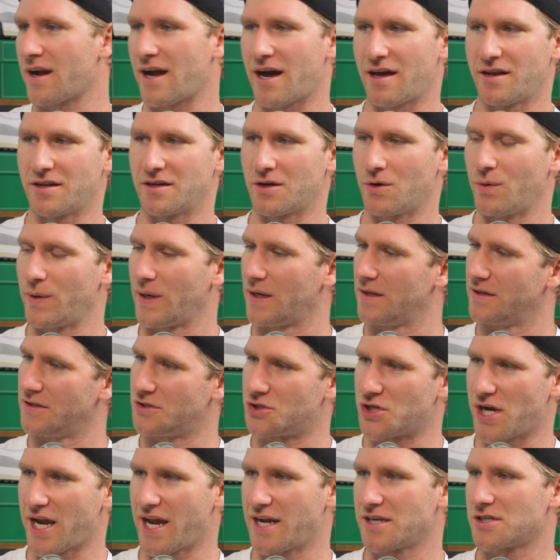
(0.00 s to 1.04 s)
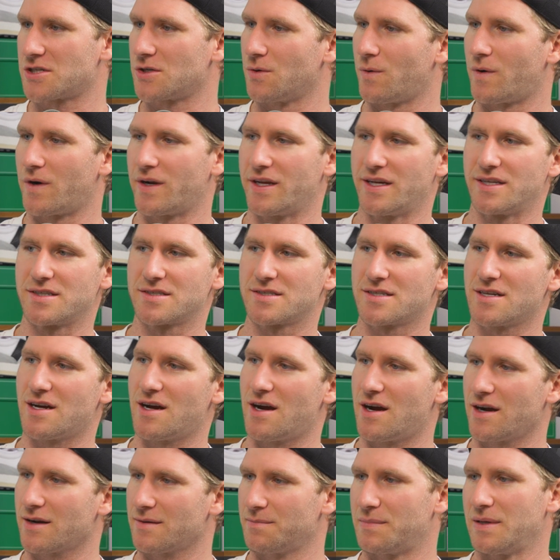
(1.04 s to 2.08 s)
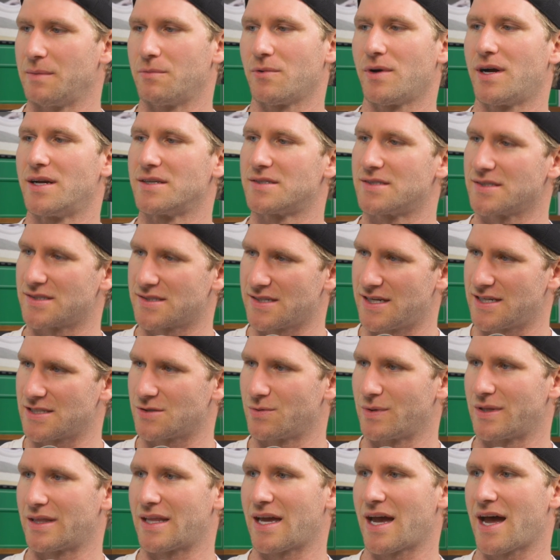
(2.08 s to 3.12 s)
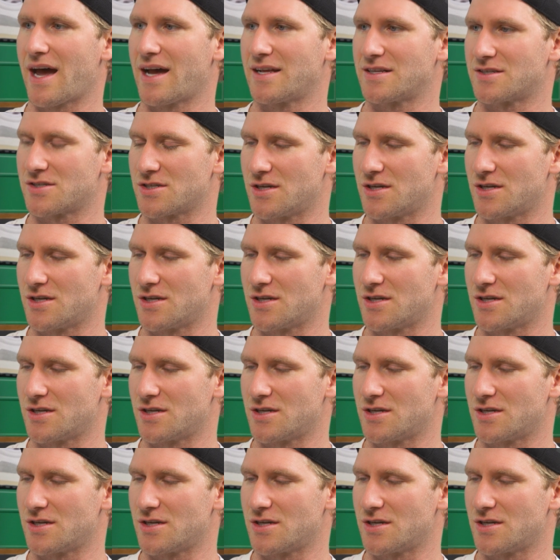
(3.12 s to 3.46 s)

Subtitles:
how to quickly change to one in stock. People had success with that.